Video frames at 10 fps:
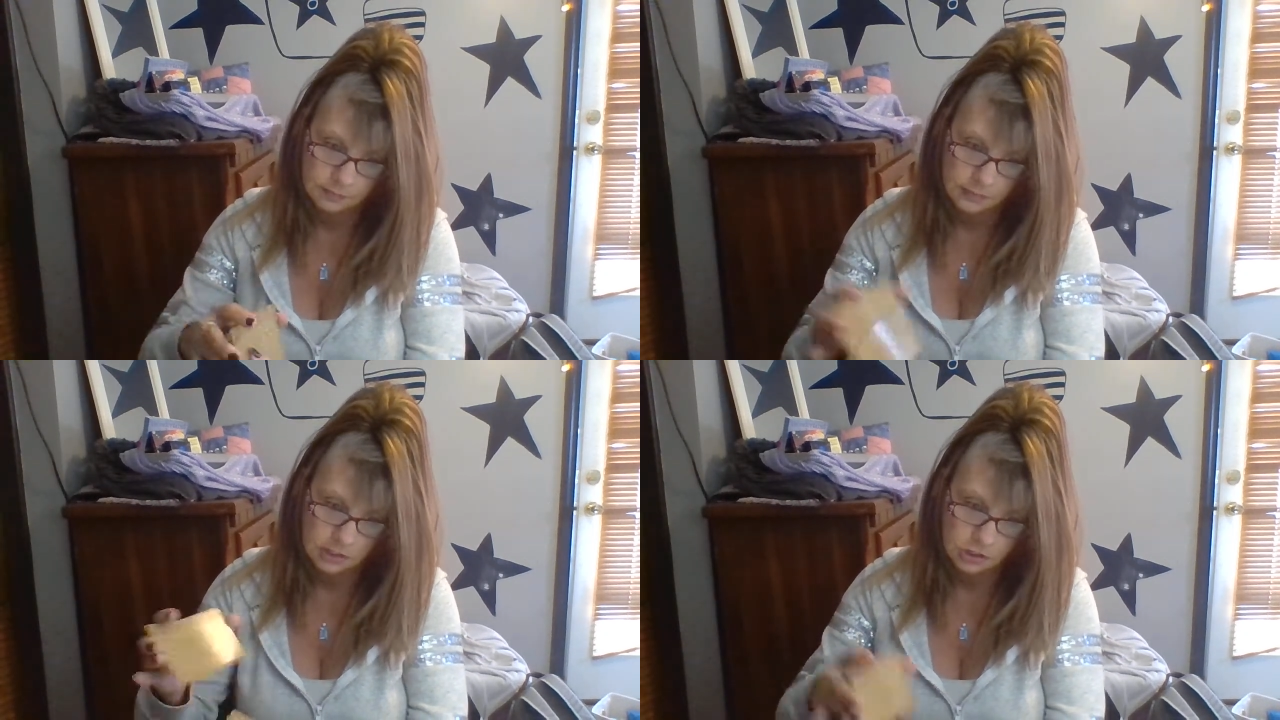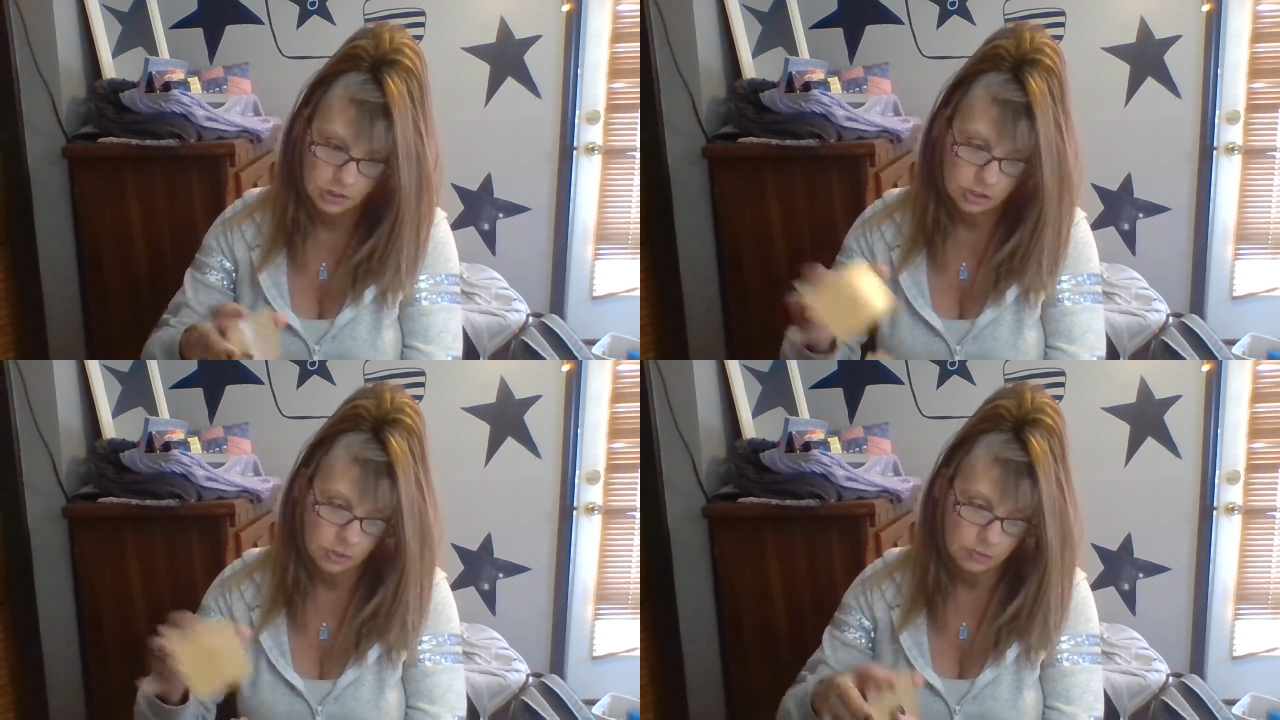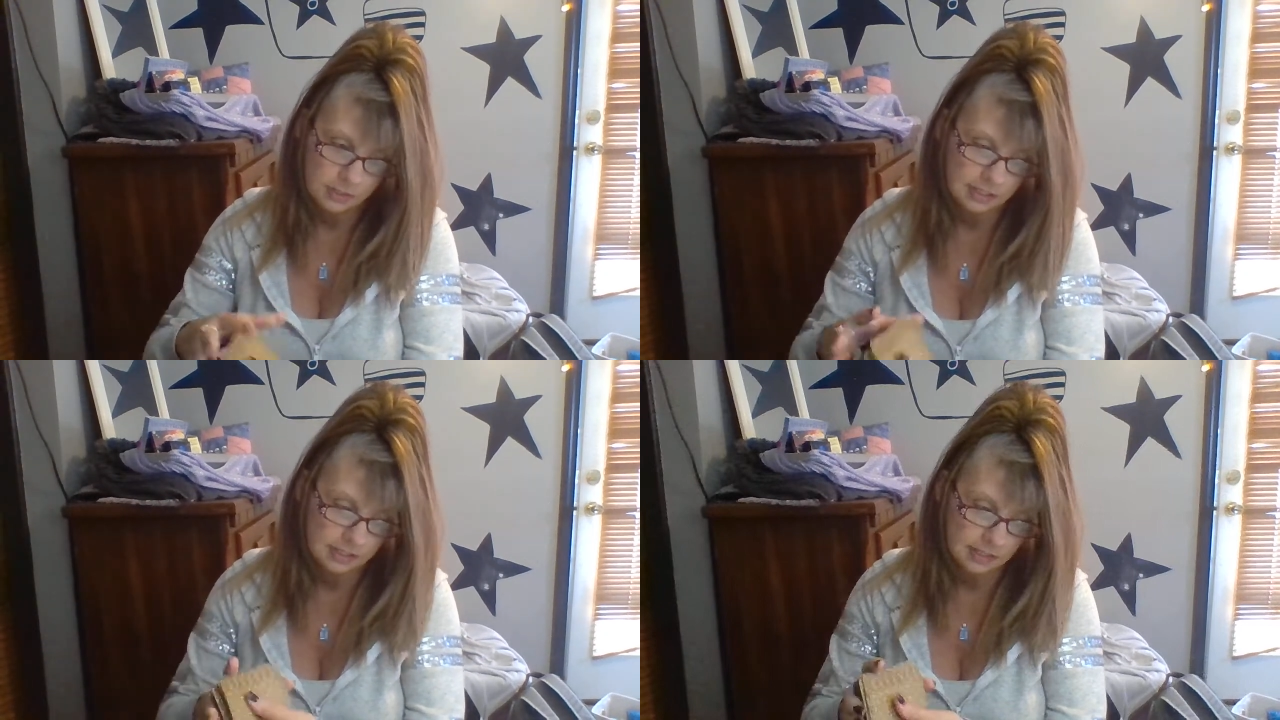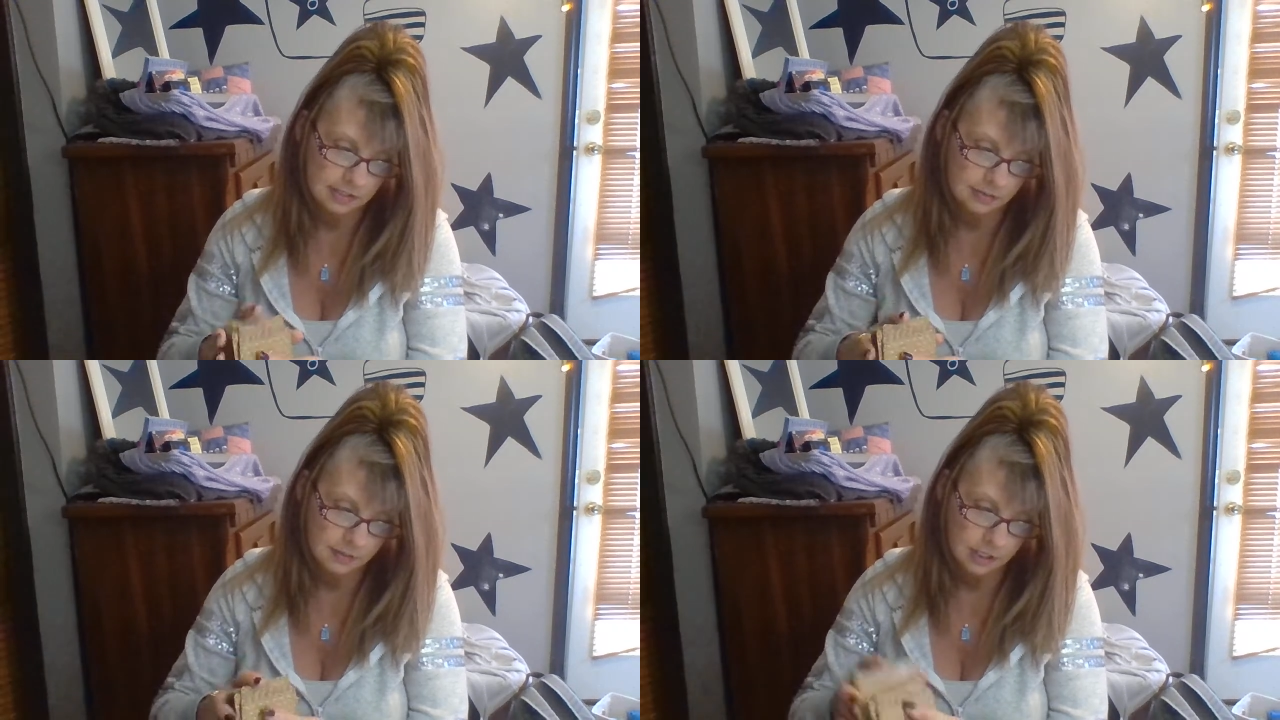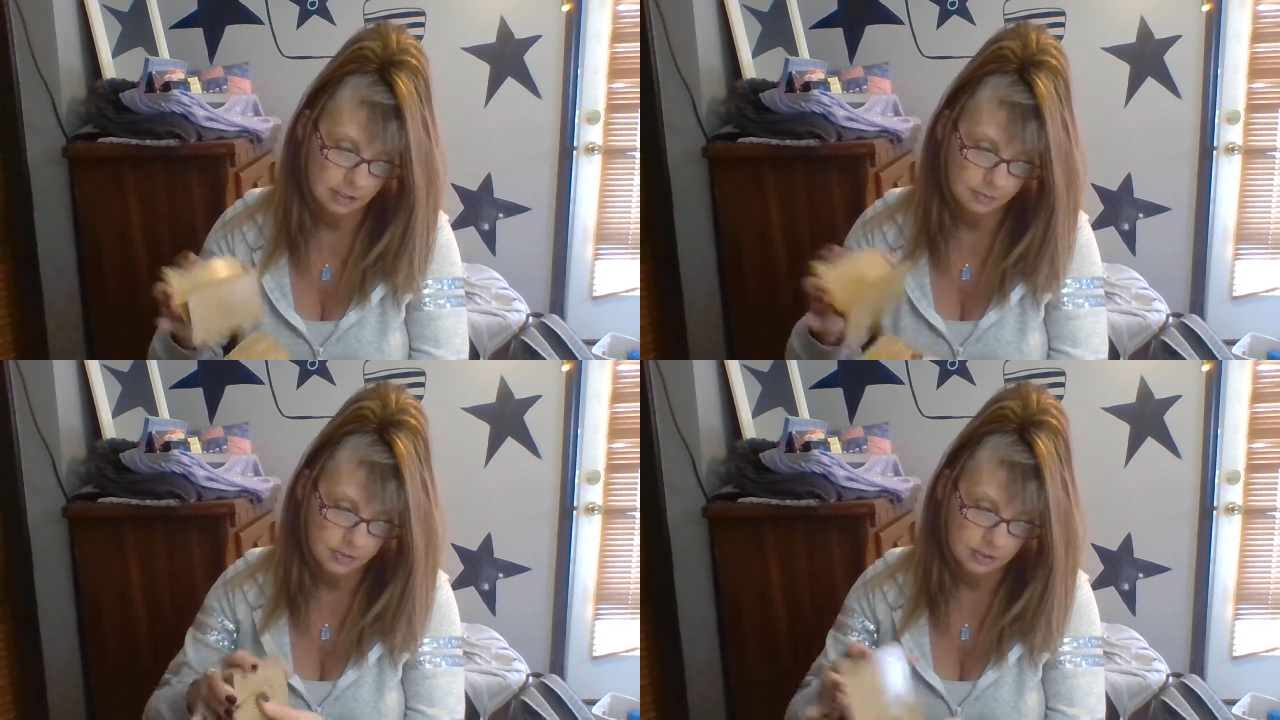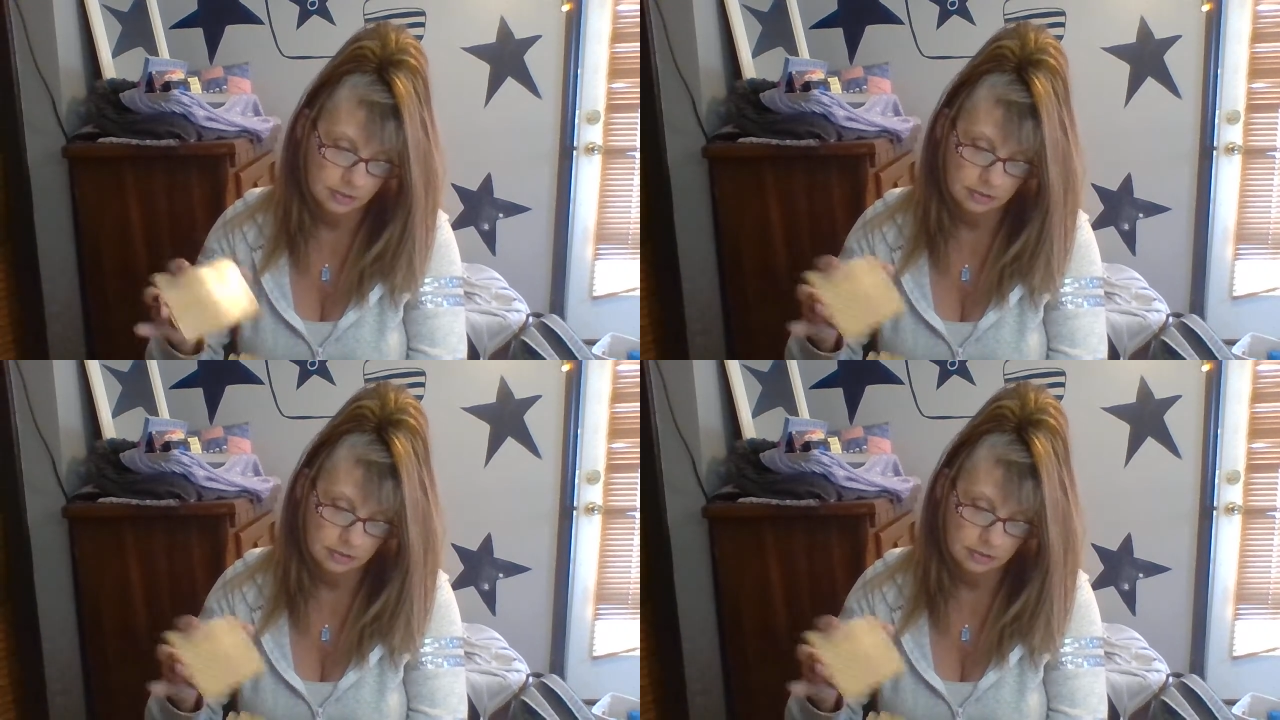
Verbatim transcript: They just showed me the Six of Cups.